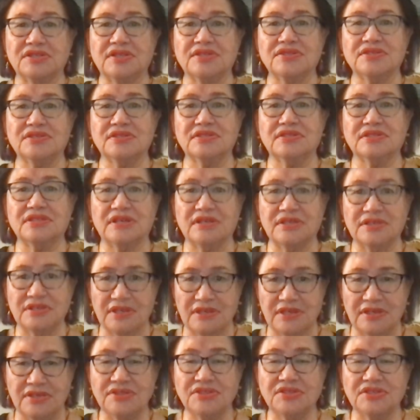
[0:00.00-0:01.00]
This is
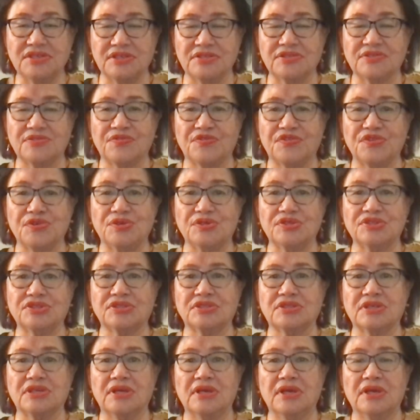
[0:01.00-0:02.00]
his
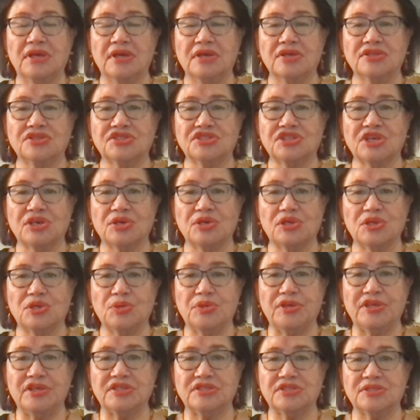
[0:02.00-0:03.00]
first
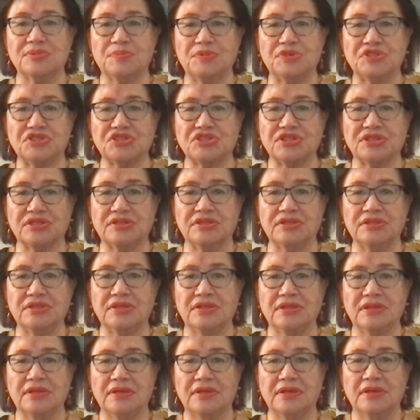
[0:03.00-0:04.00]
solo
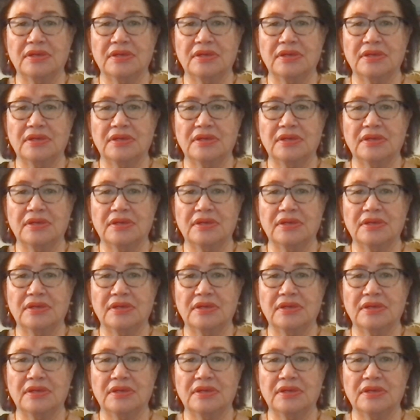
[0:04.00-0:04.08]
exhibition